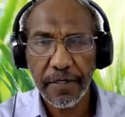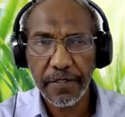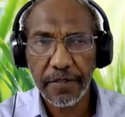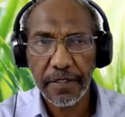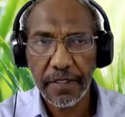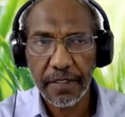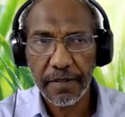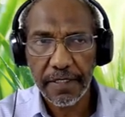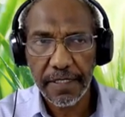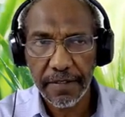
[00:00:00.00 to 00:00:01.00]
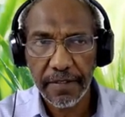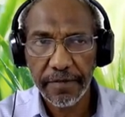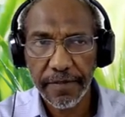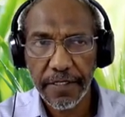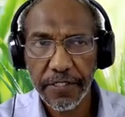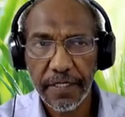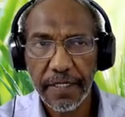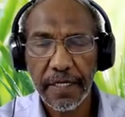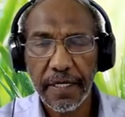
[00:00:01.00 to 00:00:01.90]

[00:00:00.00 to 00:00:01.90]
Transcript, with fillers: methods, uh, the standard deviation.